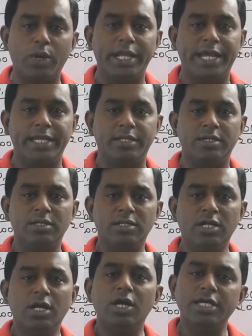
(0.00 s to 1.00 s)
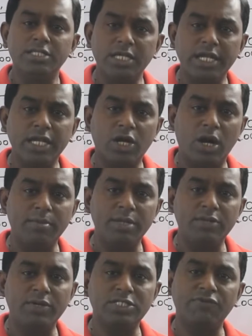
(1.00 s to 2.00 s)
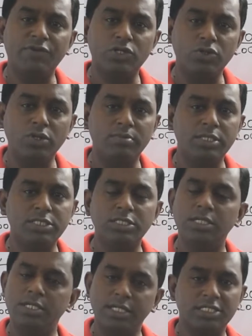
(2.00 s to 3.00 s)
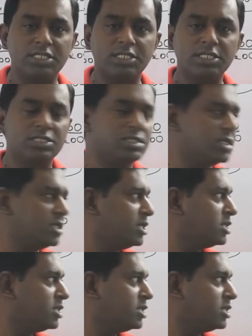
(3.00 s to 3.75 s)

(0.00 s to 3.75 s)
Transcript: 2 and 8. Is there any common divisor for 2 numbers? Yes, it is.